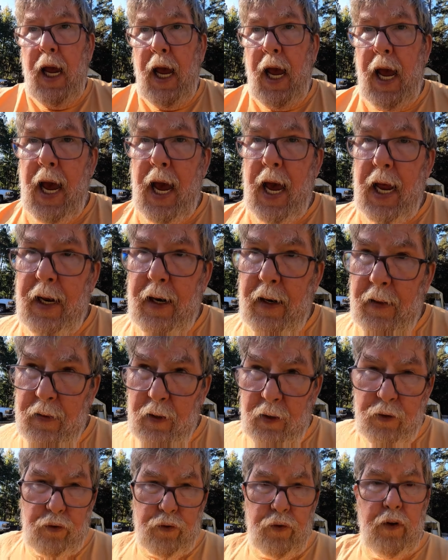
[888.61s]
And
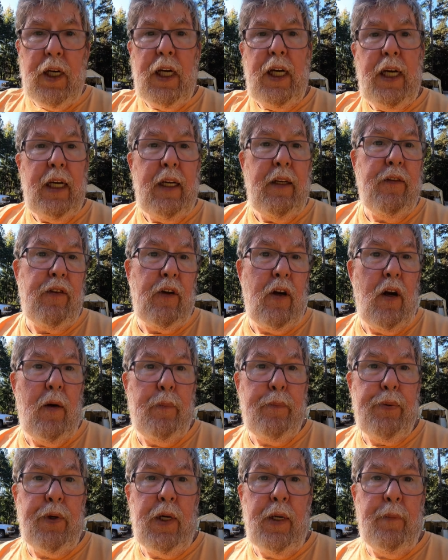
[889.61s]
the trees
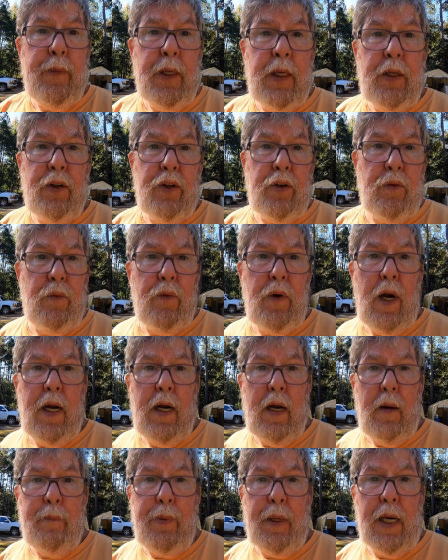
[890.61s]
are pretty much
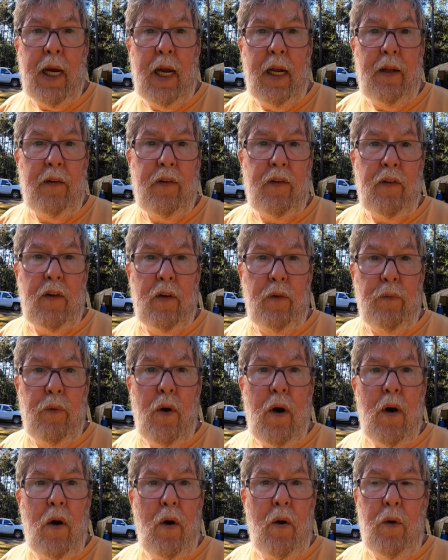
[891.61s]
right up against the
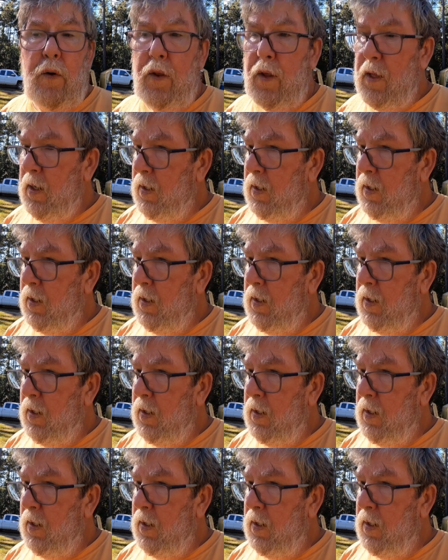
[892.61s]
road.